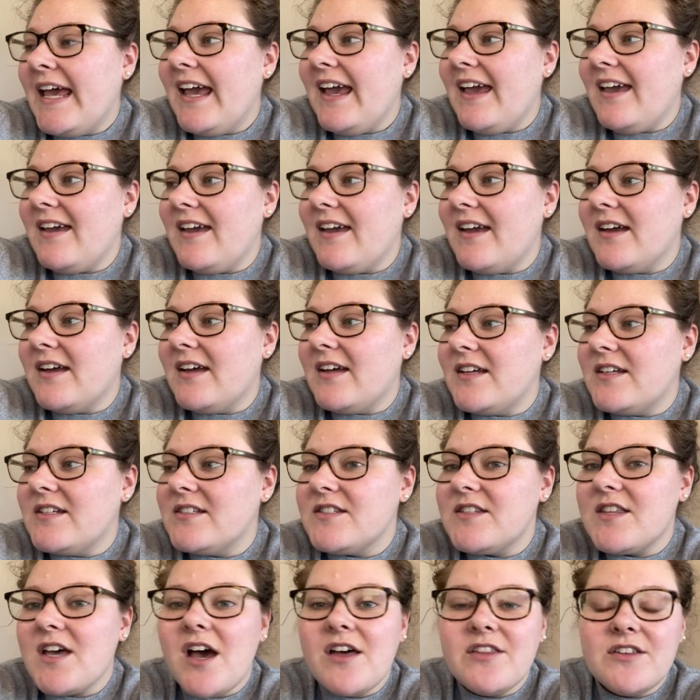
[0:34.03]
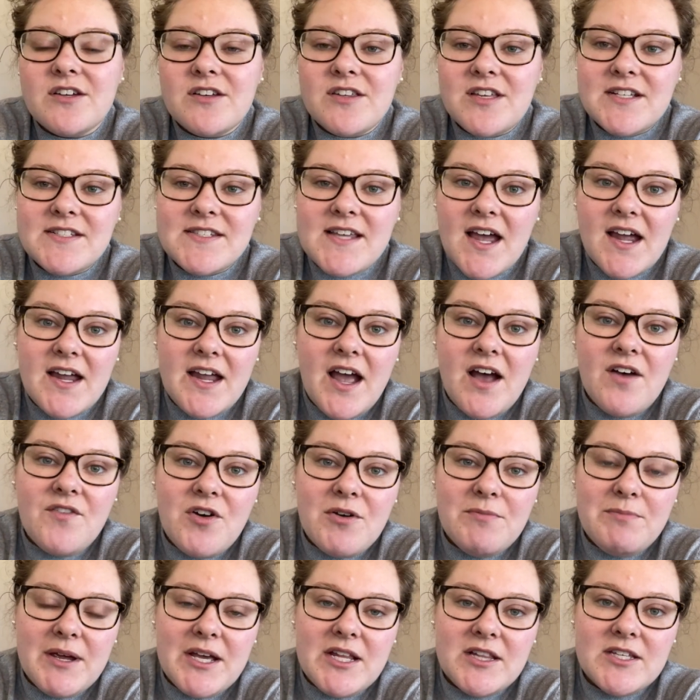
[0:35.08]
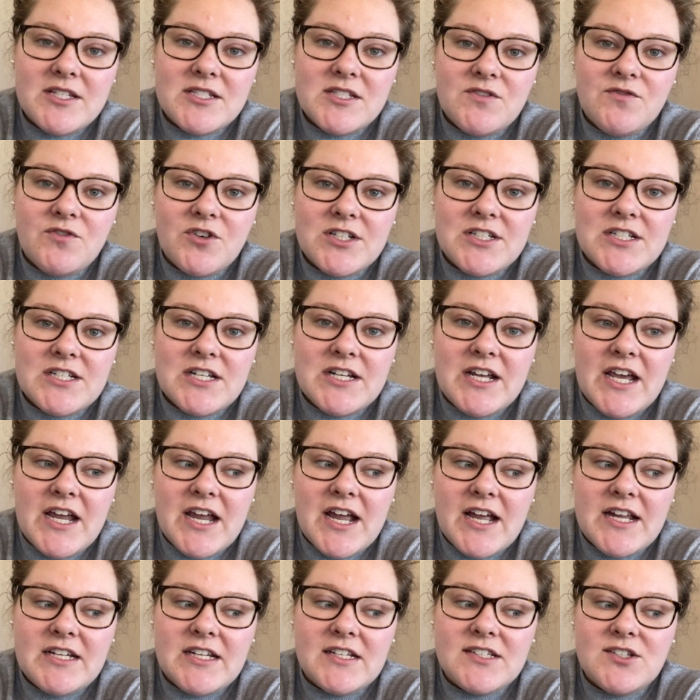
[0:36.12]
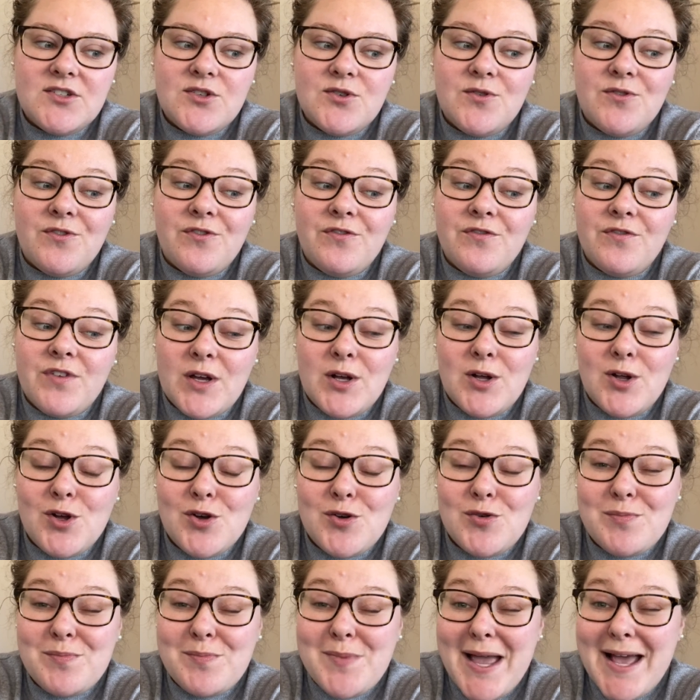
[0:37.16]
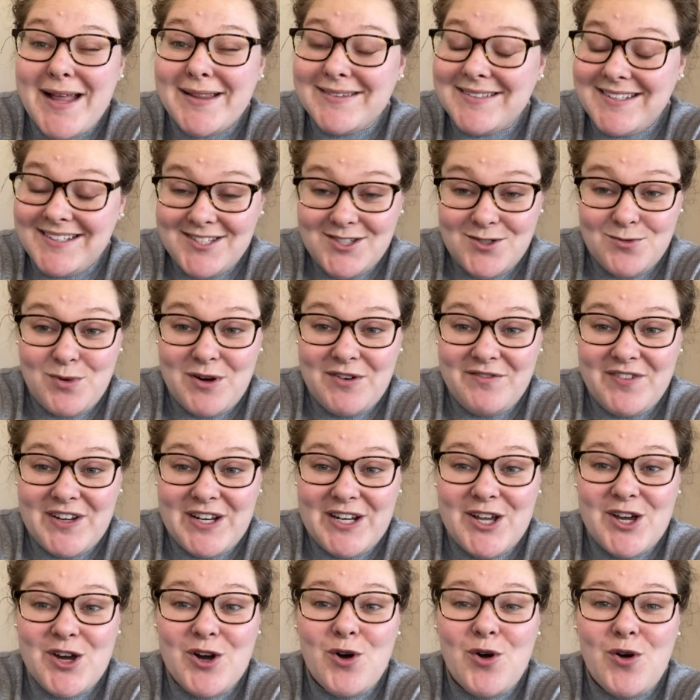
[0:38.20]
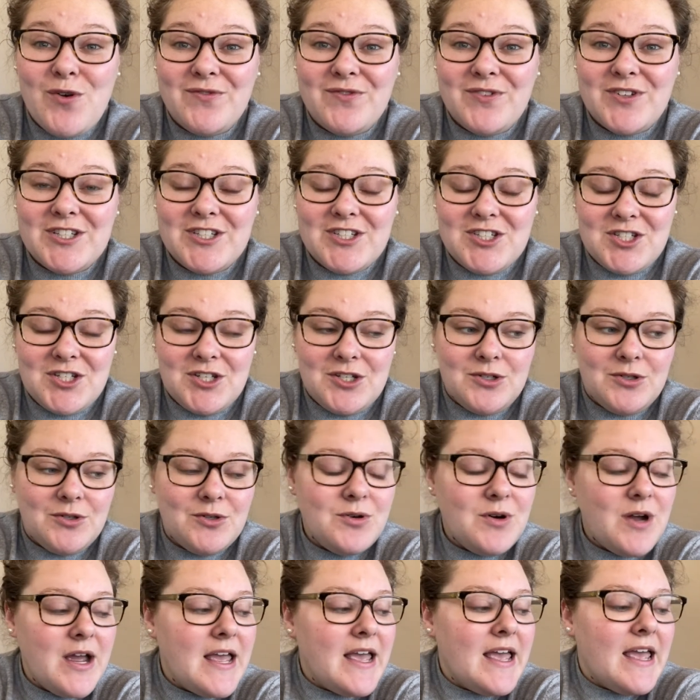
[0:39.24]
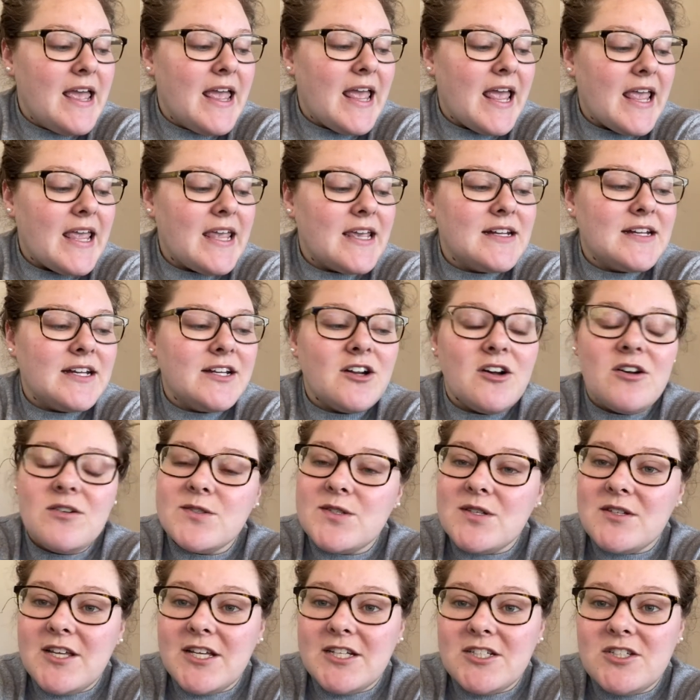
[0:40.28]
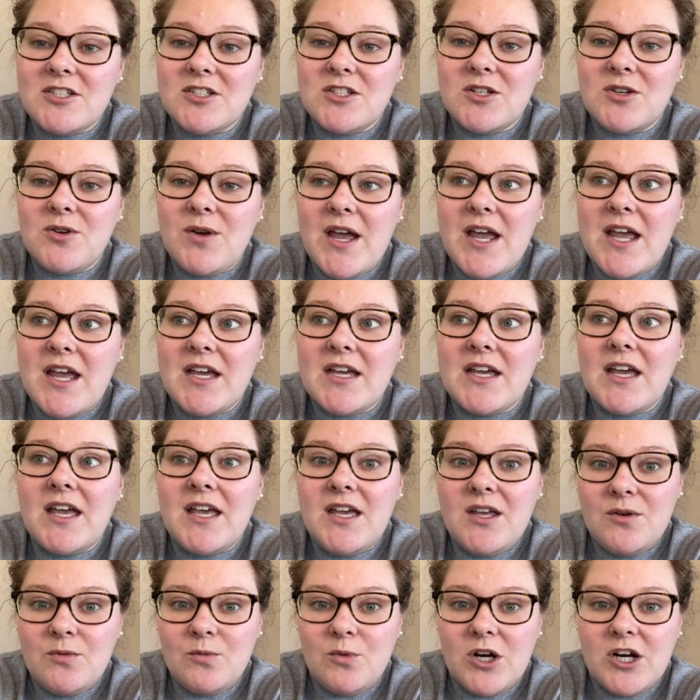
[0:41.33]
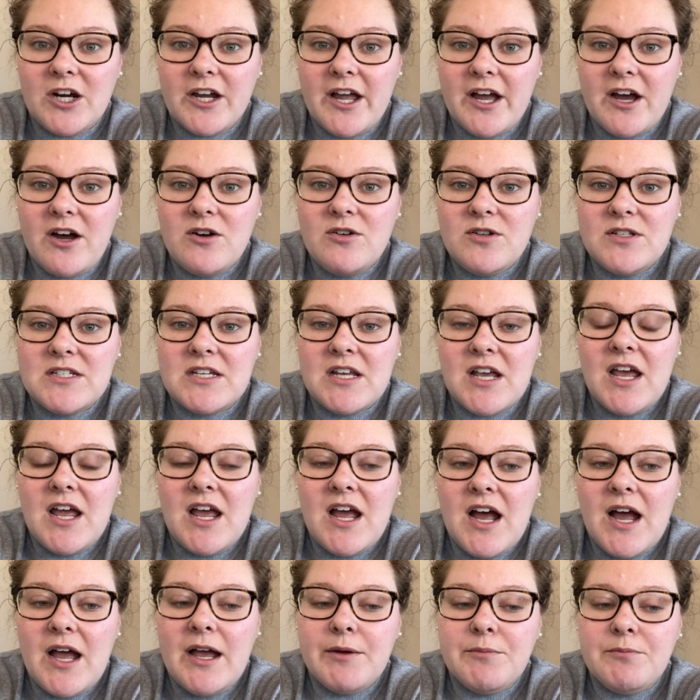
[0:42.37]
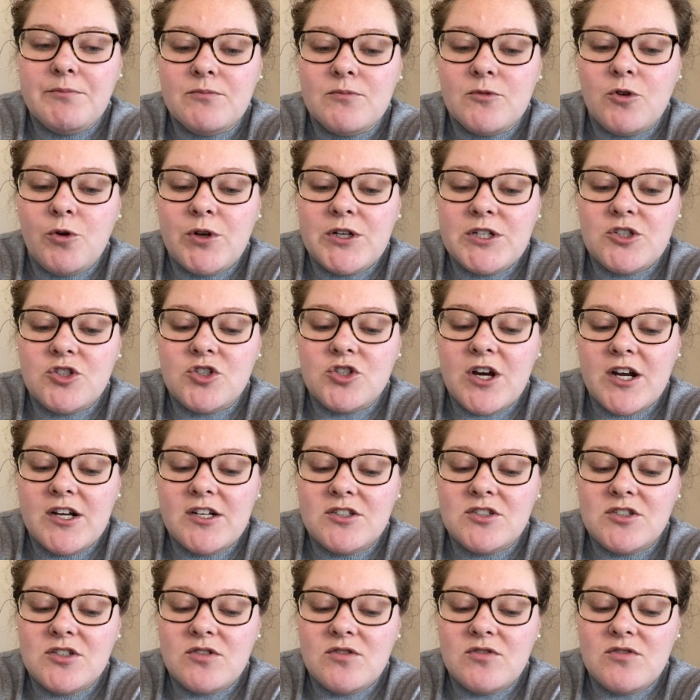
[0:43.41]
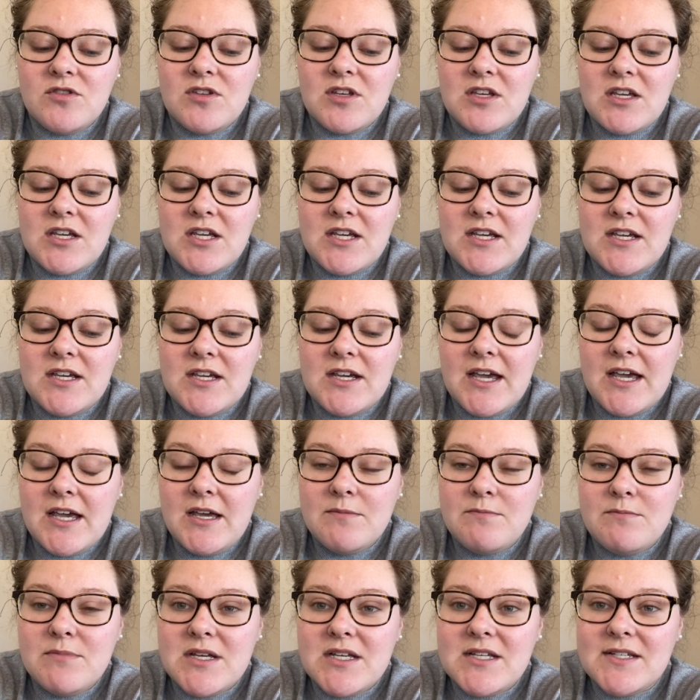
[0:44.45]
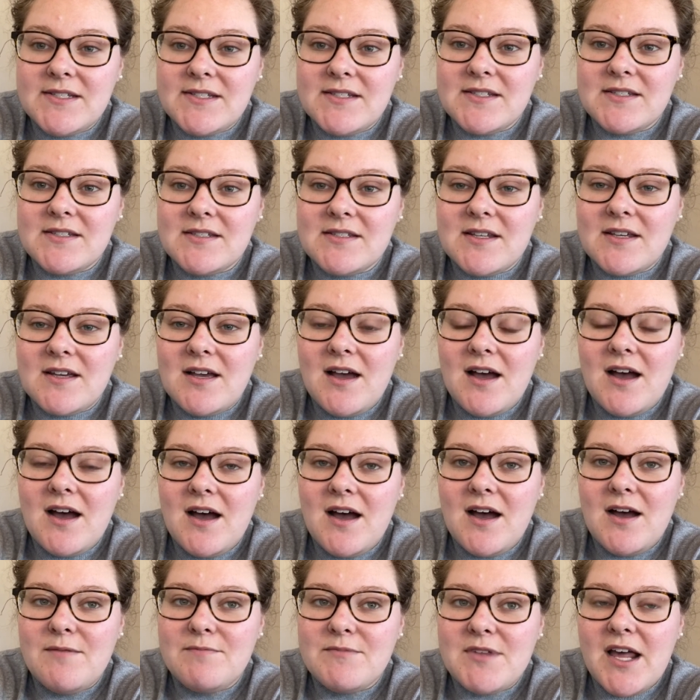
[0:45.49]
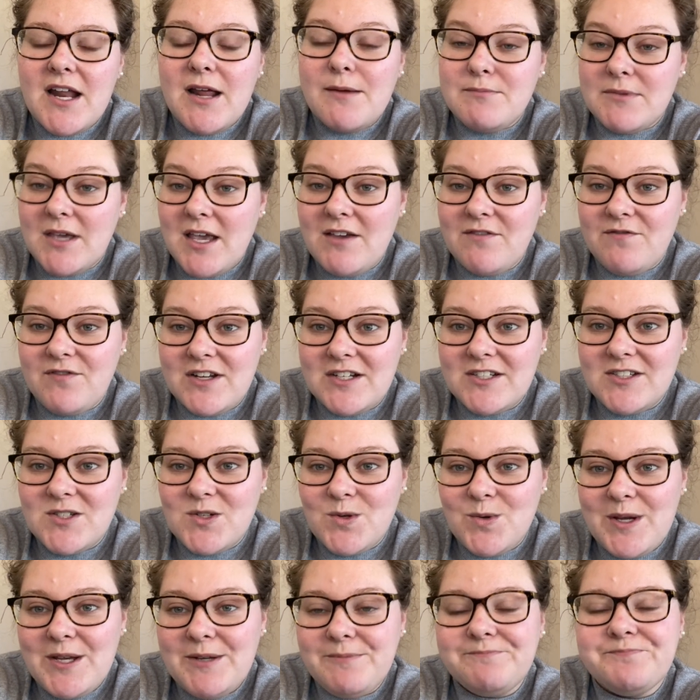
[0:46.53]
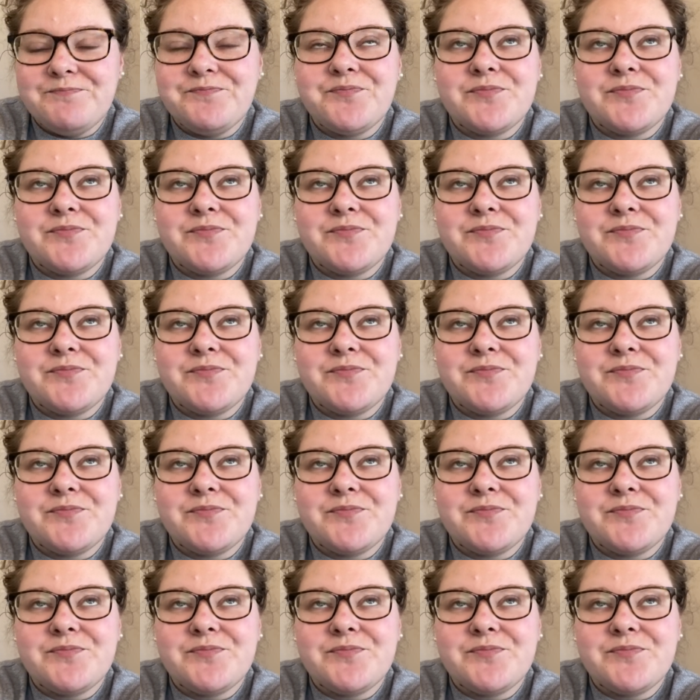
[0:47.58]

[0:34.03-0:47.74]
And the other things I have on my list for today, I need to film at least one video, hopefully two. And I'd also like to do a HIIT workout. I'm going to try to do the hit miss um, that emkfit is doing.